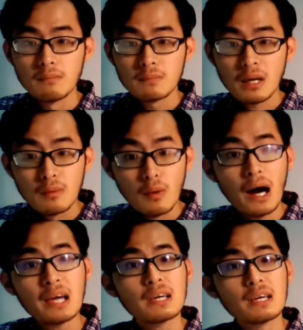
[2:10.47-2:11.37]

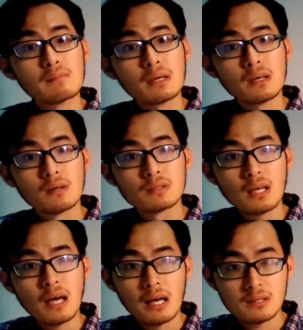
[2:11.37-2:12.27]
Why it can be used
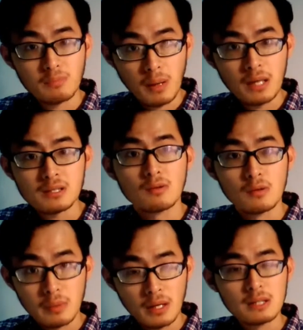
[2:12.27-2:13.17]
as pencil
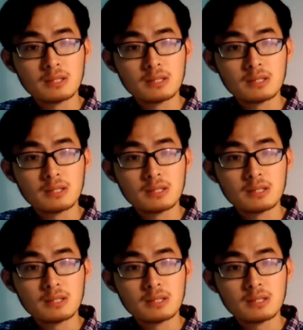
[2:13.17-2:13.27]
lubricants?